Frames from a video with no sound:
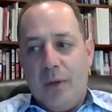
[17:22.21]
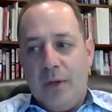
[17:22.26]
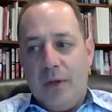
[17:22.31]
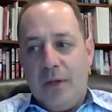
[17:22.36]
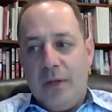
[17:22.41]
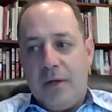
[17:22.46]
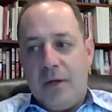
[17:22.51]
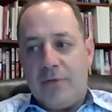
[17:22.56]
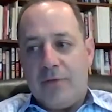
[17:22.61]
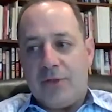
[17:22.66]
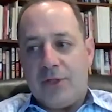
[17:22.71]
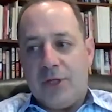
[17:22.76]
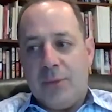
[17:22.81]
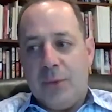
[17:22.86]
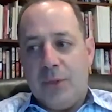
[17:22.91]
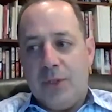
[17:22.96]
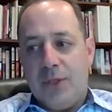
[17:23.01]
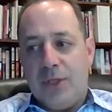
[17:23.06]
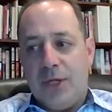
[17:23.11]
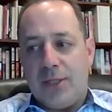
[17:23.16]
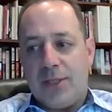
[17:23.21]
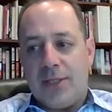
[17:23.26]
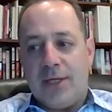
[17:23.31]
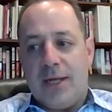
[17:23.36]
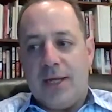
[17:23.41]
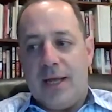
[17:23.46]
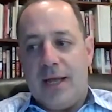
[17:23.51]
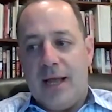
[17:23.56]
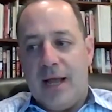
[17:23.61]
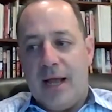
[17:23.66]
If someone
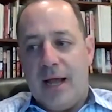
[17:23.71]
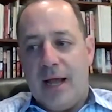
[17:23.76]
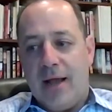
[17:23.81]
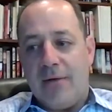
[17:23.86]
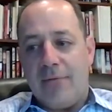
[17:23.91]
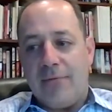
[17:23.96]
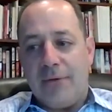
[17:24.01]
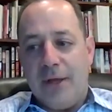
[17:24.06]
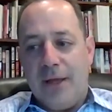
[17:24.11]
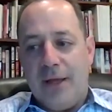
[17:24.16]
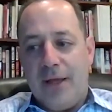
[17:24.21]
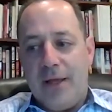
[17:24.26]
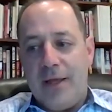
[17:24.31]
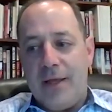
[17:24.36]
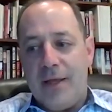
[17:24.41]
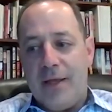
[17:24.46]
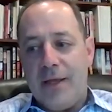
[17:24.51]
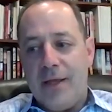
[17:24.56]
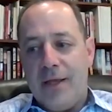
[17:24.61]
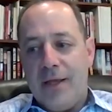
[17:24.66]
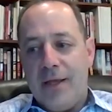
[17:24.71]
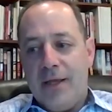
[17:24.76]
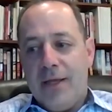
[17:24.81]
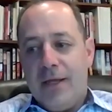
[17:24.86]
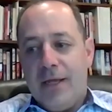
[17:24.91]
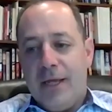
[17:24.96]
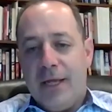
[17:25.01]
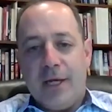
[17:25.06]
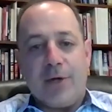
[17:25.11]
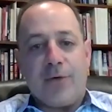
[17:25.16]
doesn't have a
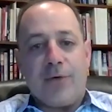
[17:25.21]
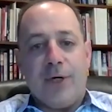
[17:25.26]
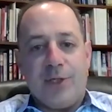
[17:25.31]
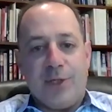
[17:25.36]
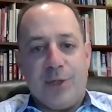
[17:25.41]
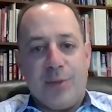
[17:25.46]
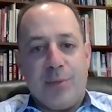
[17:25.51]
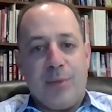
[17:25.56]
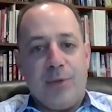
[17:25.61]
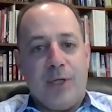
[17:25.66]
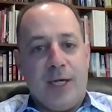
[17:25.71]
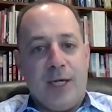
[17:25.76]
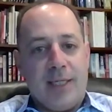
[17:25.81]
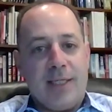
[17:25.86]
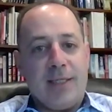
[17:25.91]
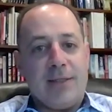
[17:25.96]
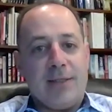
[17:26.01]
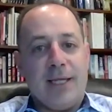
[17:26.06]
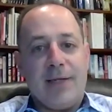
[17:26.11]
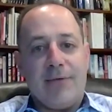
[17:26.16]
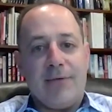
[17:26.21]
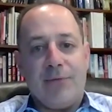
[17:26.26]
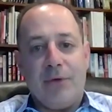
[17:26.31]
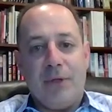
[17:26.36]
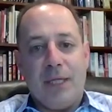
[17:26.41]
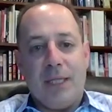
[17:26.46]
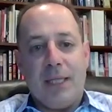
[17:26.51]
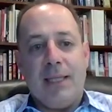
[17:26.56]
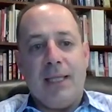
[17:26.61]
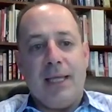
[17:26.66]
integration plan that they can
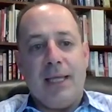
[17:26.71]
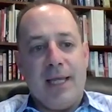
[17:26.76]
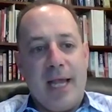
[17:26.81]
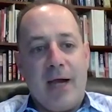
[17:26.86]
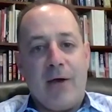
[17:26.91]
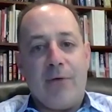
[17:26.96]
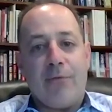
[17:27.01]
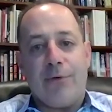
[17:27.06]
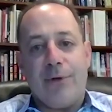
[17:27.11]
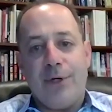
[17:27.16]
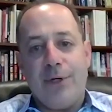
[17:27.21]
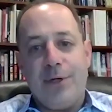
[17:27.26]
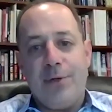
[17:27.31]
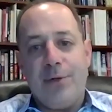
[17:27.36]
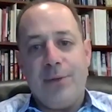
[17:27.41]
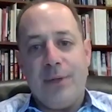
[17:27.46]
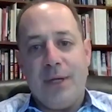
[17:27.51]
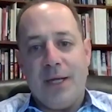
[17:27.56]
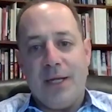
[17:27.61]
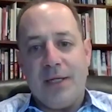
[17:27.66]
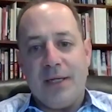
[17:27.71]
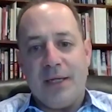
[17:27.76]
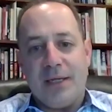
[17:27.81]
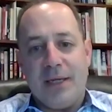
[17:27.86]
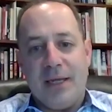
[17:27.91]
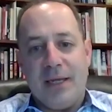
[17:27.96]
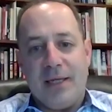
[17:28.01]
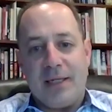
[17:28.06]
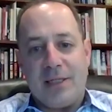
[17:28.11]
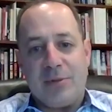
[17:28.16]
really lay out for you and
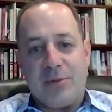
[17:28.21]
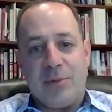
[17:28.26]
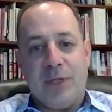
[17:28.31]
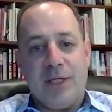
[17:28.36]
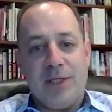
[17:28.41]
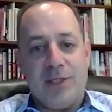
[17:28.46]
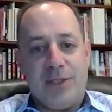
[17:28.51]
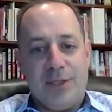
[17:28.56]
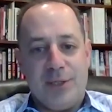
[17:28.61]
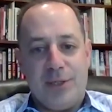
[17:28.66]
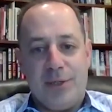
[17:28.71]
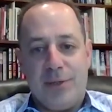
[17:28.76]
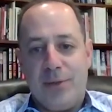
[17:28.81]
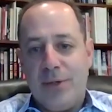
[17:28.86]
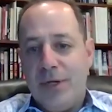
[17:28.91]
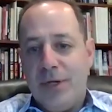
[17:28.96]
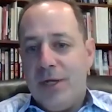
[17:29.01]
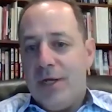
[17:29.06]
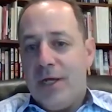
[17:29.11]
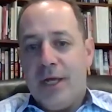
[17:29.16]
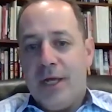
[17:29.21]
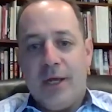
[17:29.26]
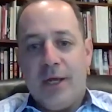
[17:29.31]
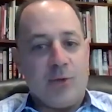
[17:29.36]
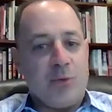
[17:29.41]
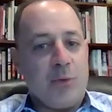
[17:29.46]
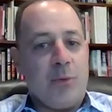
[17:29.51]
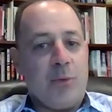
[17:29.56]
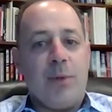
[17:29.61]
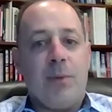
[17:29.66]
explain to you,
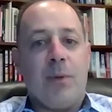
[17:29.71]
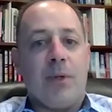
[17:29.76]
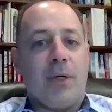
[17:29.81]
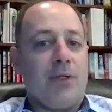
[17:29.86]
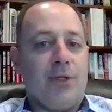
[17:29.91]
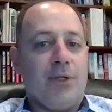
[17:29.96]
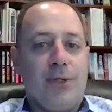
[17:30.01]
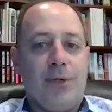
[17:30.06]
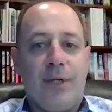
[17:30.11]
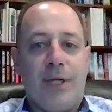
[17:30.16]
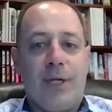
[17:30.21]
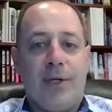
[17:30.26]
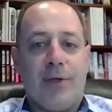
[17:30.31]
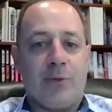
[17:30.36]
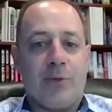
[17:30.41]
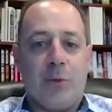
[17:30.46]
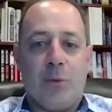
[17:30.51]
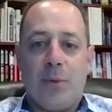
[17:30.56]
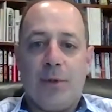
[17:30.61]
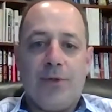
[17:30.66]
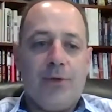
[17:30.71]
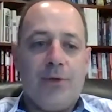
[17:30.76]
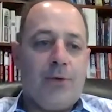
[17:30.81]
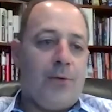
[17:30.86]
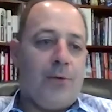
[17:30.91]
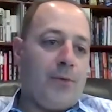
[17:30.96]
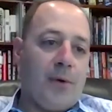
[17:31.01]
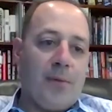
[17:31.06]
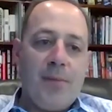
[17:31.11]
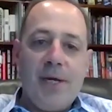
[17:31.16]
here's what we want to do, here's what we
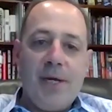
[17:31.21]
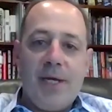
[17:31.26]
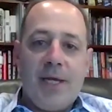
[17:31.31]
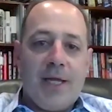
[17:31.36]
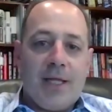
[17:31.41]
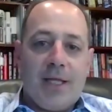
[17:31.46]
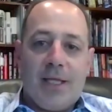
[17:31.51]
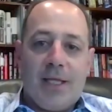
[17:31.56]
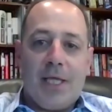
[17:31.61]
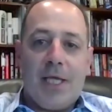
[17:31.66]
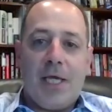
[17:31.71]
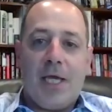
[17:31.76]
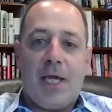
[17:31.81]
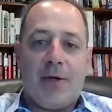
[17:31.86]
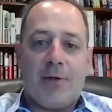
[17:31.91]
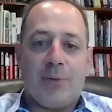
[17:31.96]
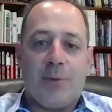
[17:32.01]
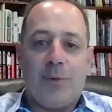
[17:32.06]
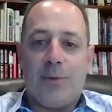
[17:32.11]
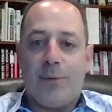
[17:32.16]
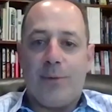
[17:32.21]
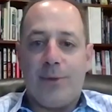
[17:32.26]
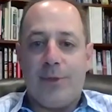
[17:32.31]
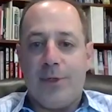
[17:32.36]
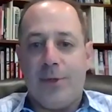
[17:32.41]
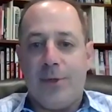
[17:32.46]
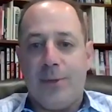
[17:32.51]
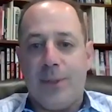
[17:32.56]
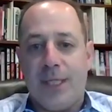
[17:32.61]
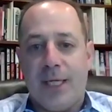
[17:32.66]
do immediately, here's what we
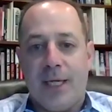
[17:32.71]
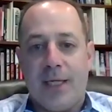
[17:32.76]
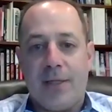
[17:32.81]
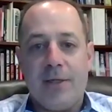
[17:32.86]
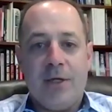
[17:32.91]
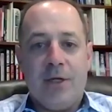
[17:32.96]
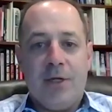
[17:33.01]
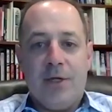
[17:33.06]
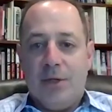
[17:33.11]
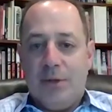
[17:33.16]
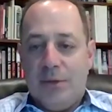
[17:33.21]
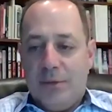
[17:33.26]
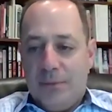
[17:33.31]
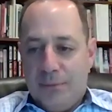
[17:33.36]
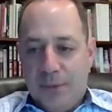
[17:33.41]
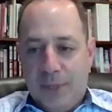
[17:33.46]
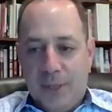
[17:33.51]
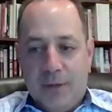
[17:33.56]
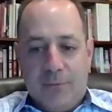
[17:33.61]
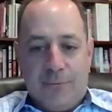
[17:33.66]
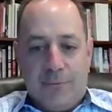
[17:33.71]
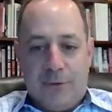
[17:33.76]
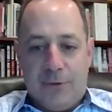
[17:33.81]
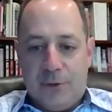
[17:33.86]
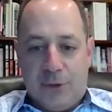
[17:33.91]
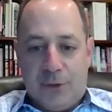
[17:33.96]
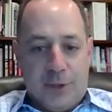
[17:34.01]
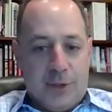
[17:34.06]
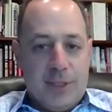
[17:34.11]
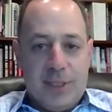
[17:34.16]
do in that
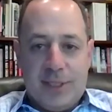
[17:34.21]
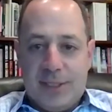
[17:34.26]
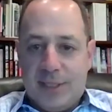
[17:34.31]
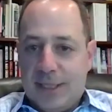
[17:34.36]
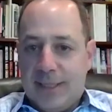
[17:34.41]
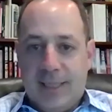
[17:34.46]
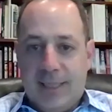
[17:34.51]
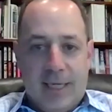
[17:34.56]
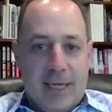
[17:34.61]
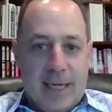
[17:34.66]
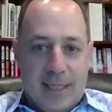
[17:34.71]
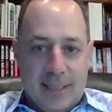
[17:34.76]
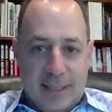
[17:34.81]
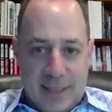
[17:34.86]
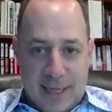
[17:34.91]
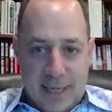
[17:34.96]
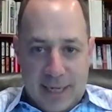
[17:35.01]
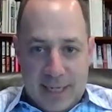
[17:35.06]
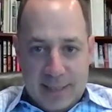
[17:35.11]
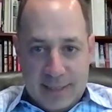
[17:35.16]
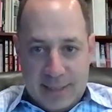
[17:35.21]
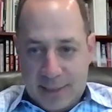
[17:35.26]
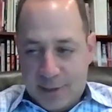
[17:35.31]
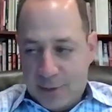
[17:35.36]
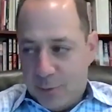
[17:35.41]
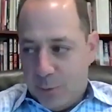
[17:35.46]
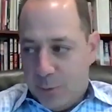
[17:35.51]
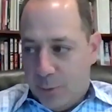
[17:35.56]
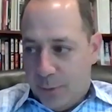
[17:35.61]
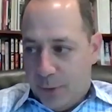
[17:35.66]
first 30, 60, 90 days,
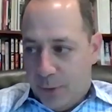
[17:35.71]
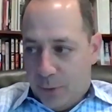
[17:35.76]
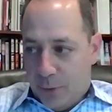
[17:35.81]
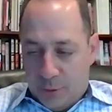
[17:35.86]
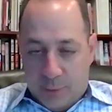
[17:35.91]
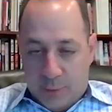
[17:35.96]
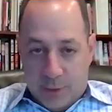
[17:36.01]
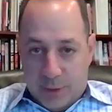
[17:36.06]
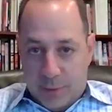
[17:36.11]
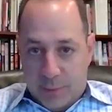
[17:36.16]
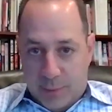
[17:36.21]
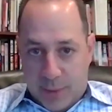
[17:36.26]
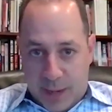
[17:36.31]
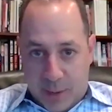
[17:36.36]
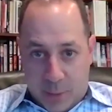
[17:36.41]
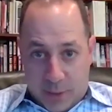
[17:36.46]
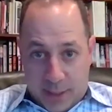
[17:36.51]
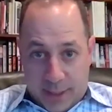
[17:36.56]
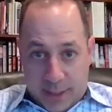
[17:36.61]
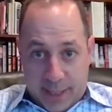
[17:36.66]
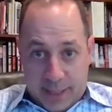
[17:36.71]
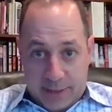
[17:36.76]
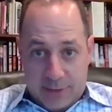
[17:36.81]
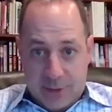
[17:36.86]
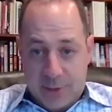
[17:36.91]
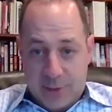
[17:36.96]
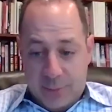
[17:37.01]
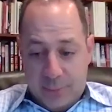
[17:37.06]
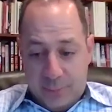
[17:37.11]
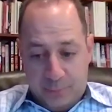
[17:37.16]
here's what we ultimately may want to get
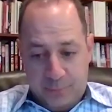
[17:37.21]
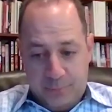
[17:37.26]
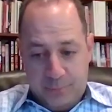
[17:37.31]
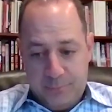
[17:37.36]
to.